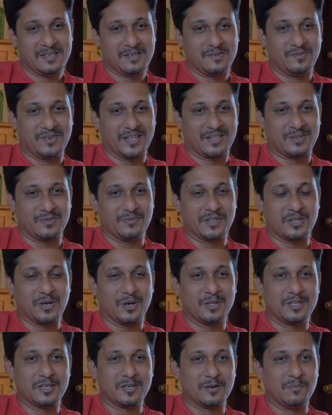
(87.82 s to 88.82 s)
With
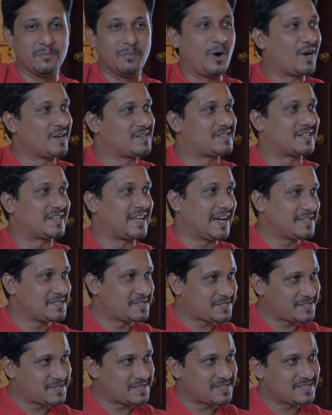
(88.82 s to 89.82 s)
all the mods it
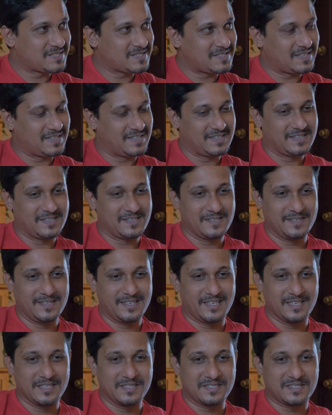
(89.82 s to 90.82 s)
has,
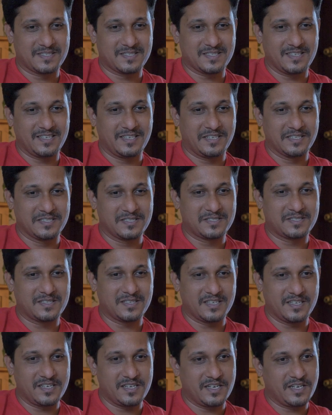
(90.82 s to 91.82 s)
it is
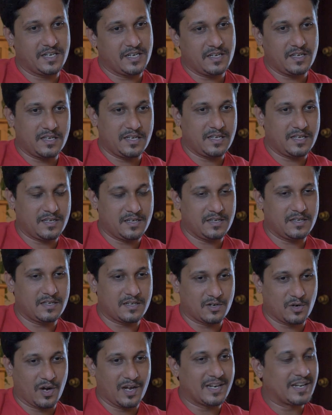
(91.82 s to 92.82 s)

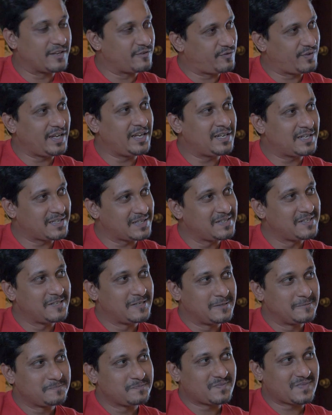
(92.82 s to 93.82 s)
Royal Enfield.
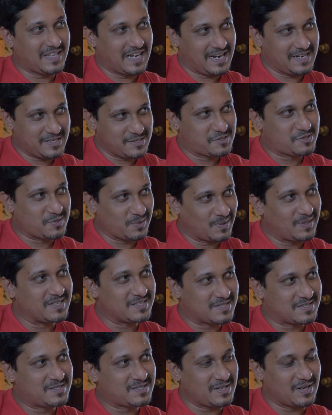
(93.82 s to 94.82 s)
The heart and soul
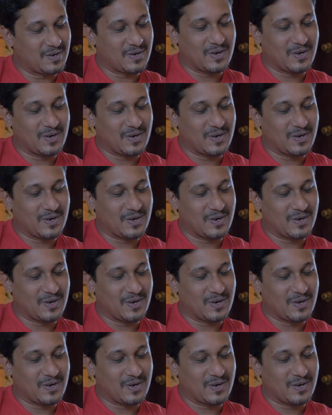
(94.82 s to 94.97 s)
is a